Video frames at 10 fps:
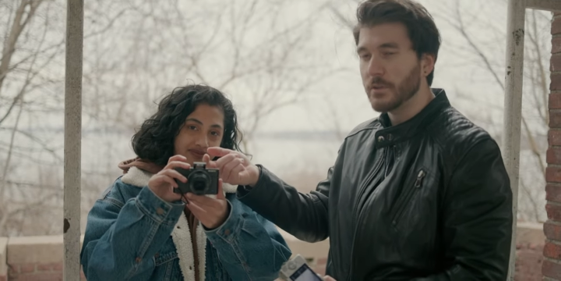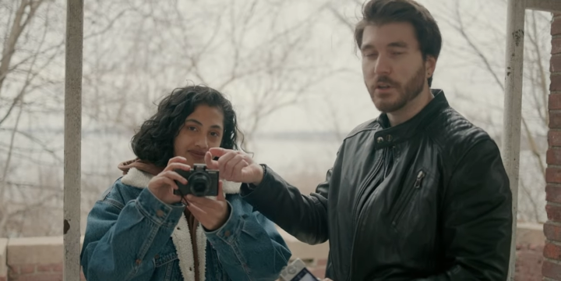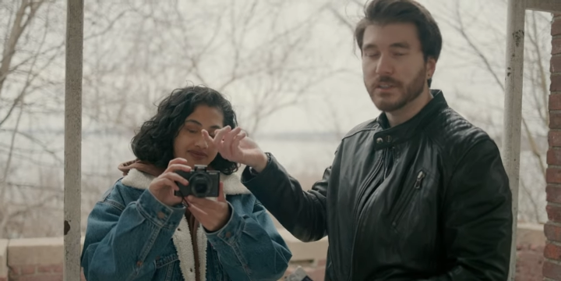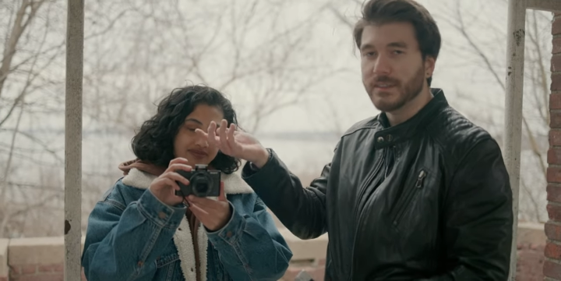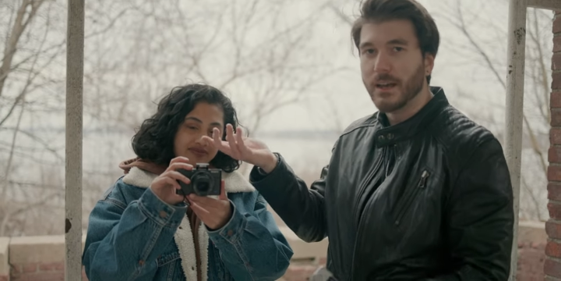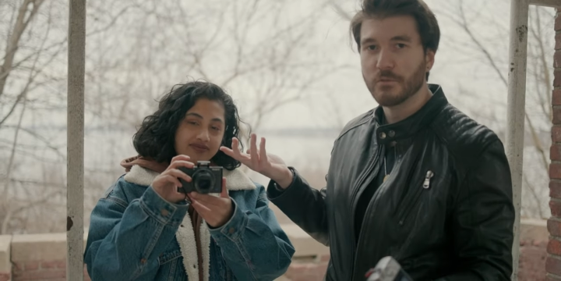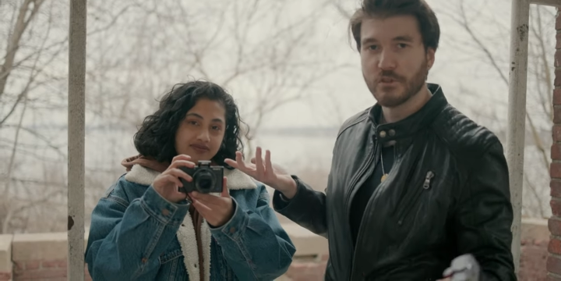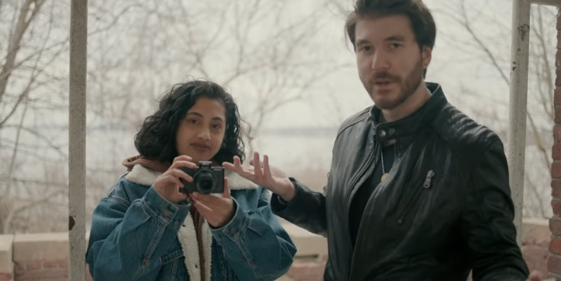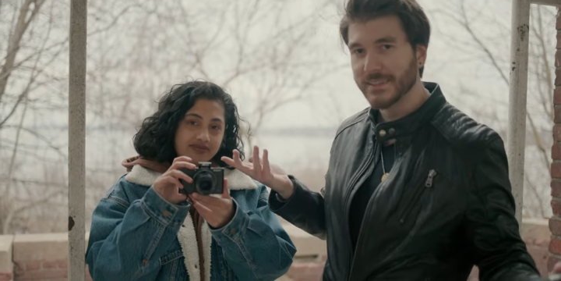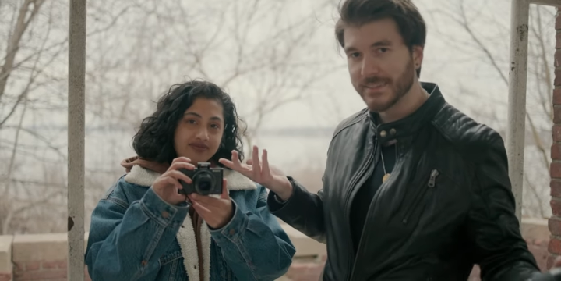Speaker 1: button on the top,
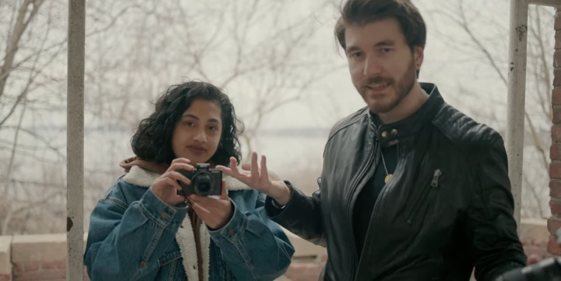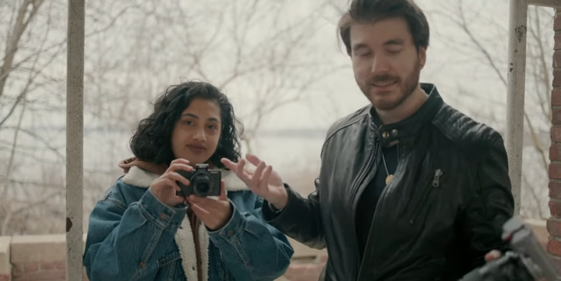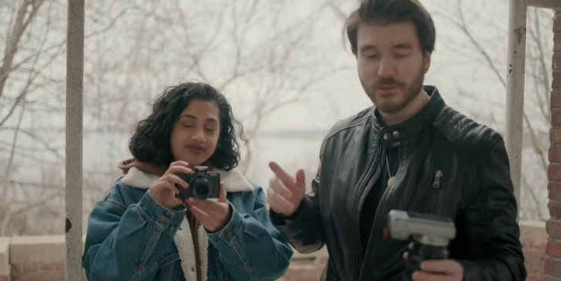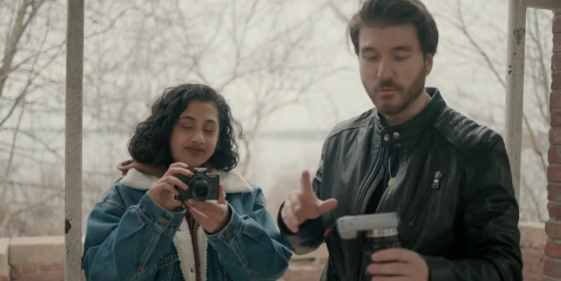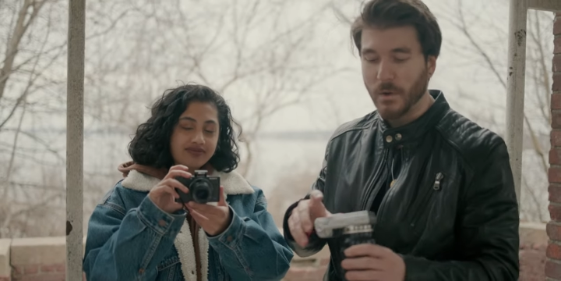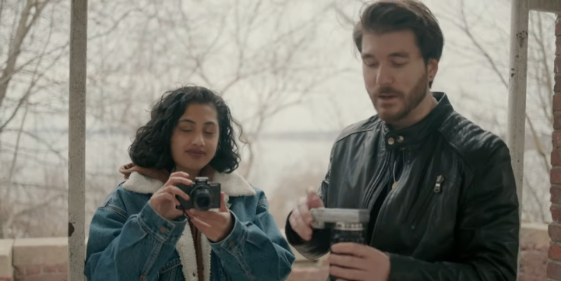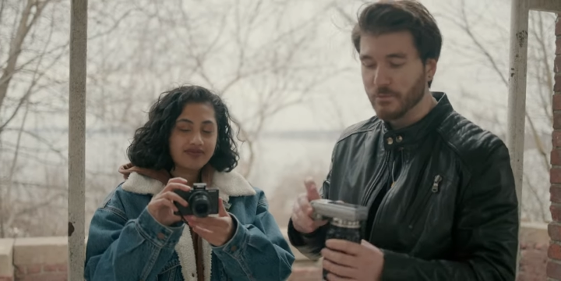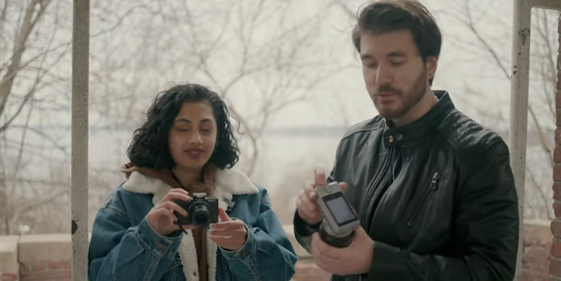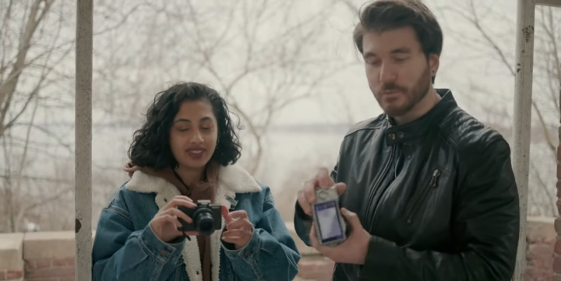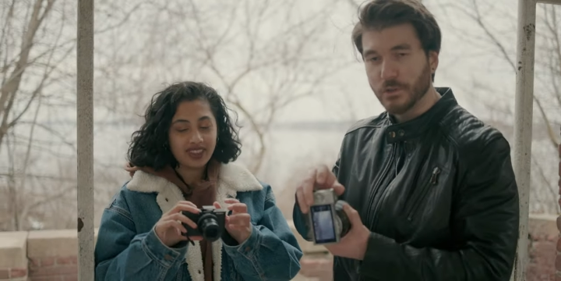which makes sense. So why
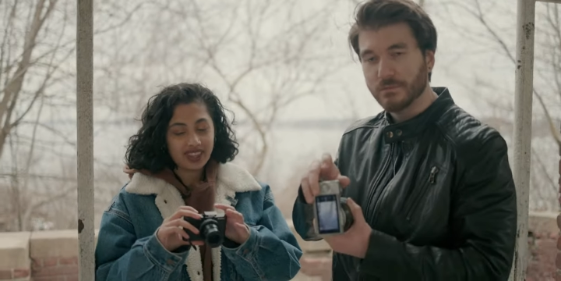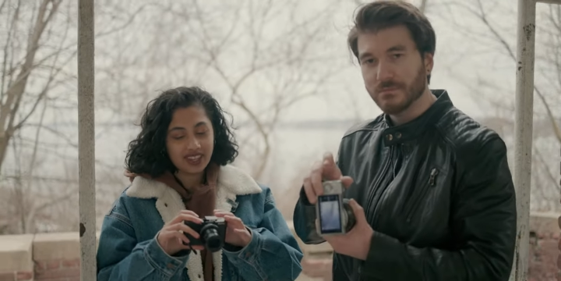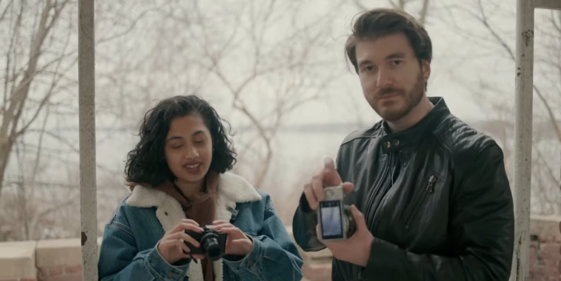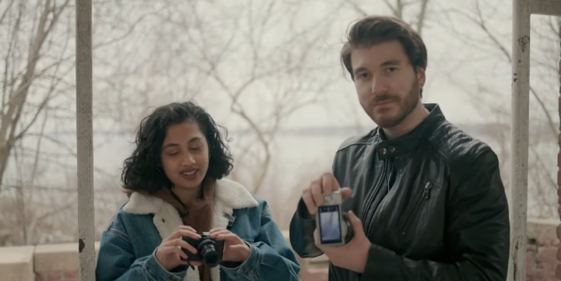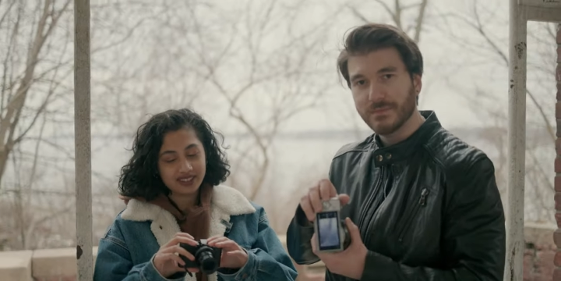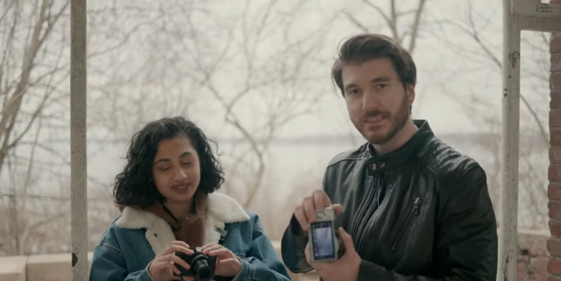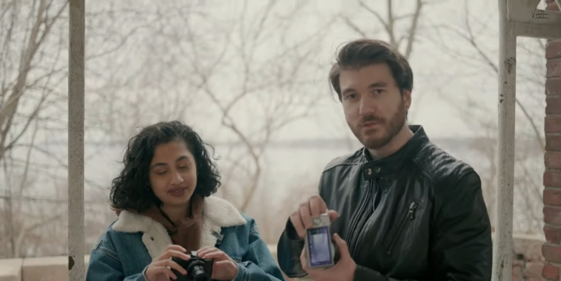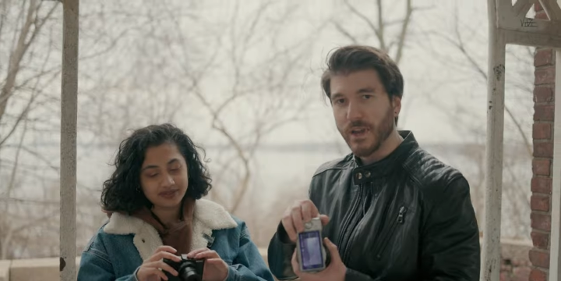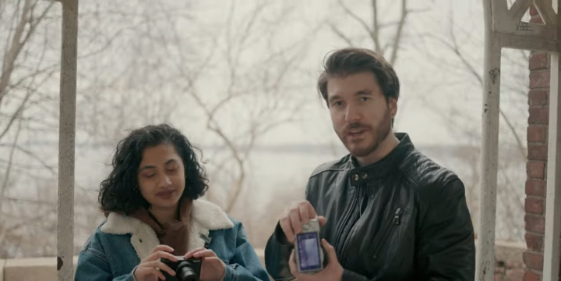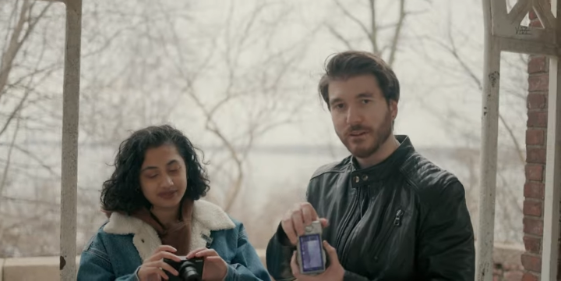would you put this
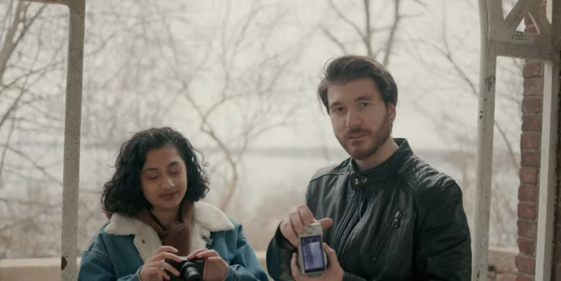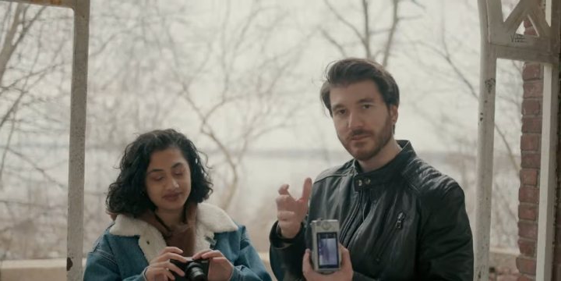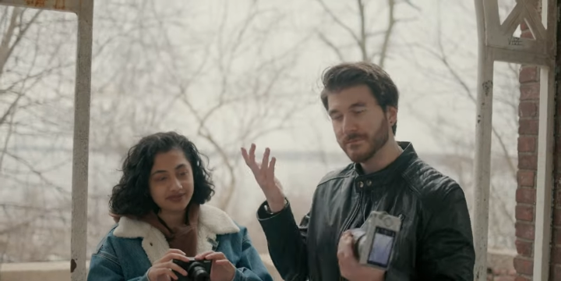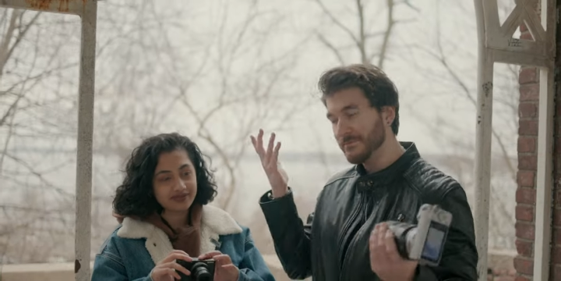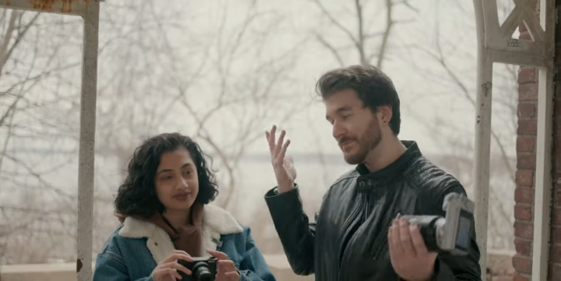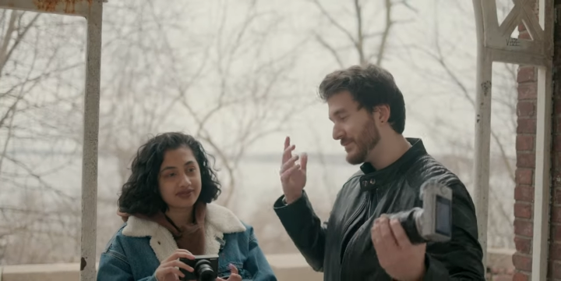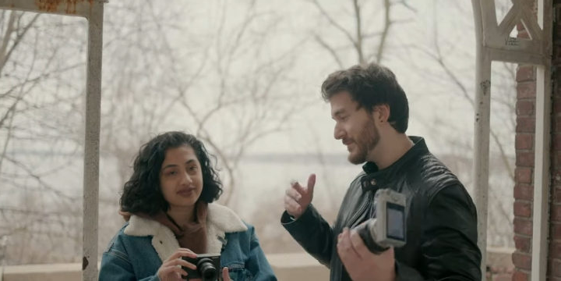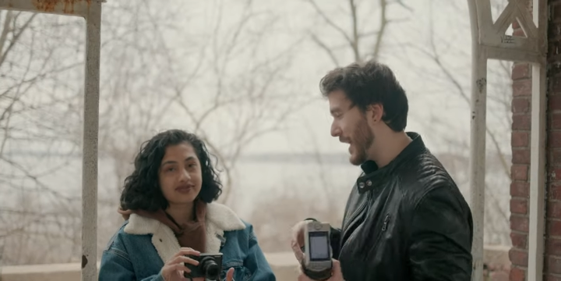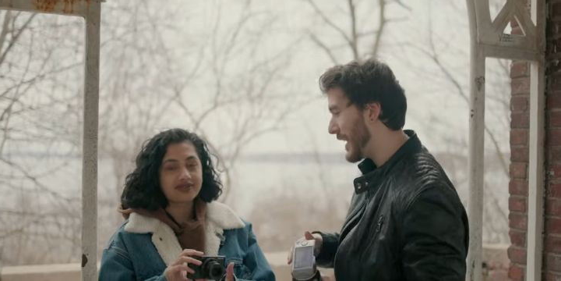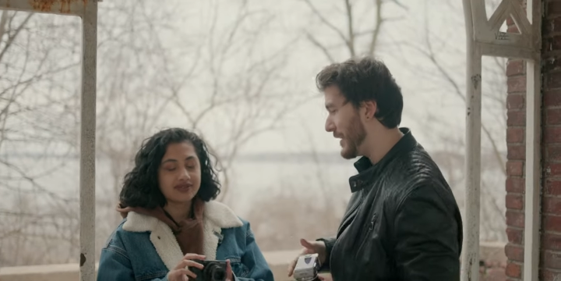right here?
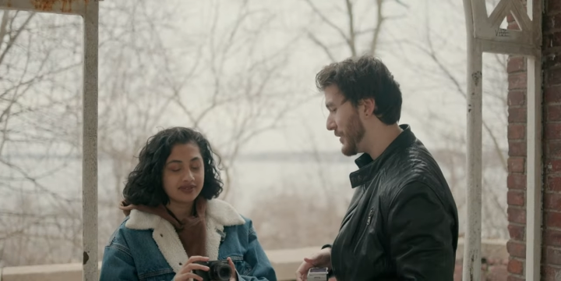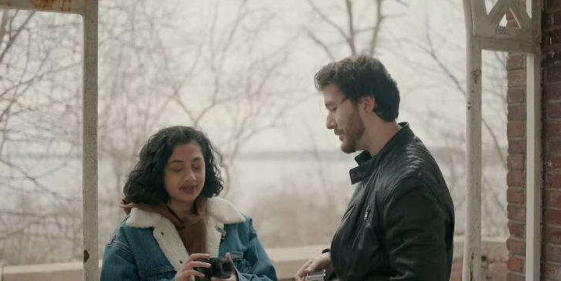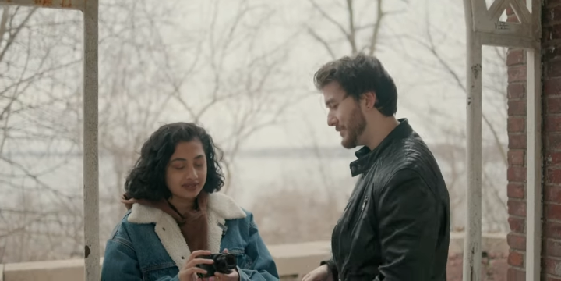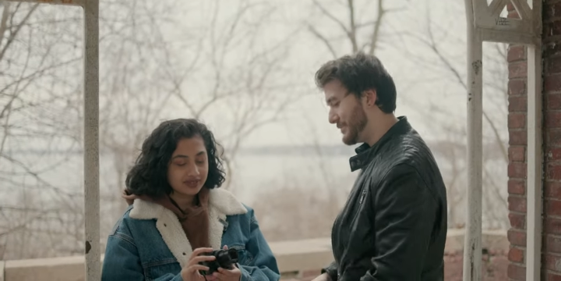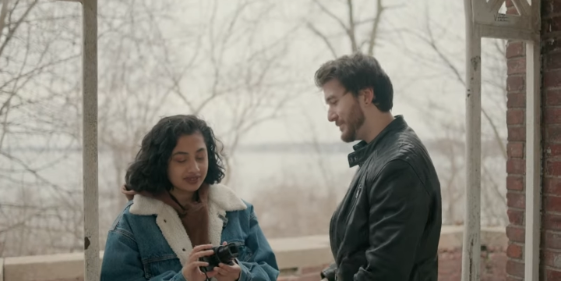I don't know.